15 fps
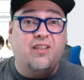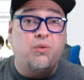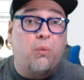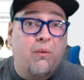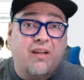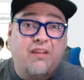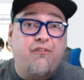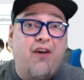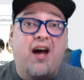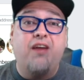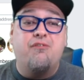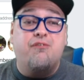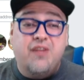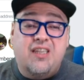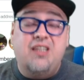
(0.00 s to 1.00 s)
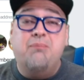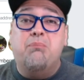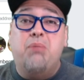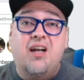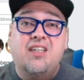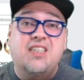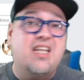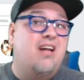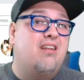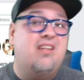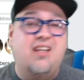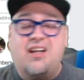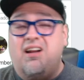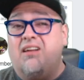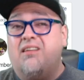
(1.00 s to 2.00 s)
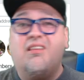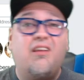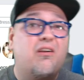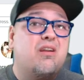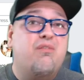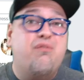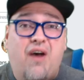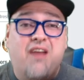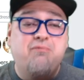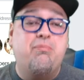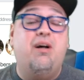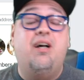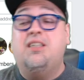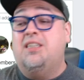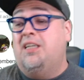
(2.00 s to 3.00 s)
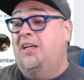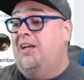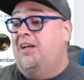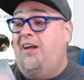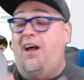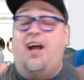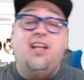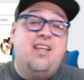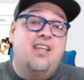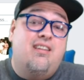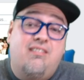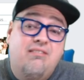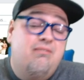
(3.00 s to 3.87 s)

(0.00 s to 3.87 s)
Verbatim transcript: 25, 50 bucks out there, 35 bucks. I think